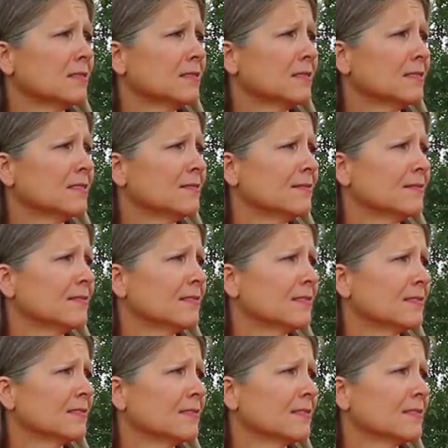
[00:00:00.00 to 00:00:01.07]

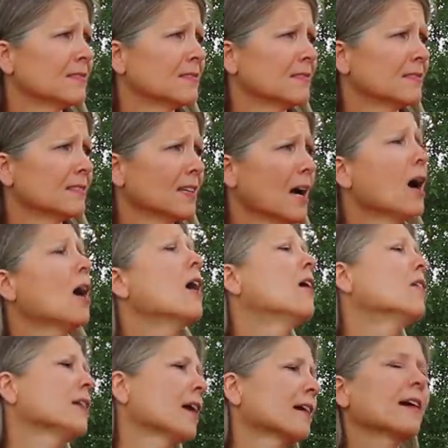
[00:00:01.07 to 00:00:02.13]

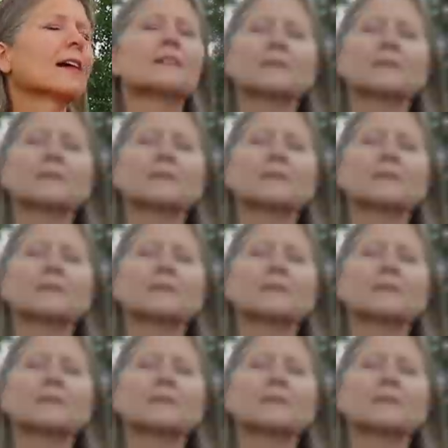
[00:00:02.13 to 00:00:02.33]
[no speech]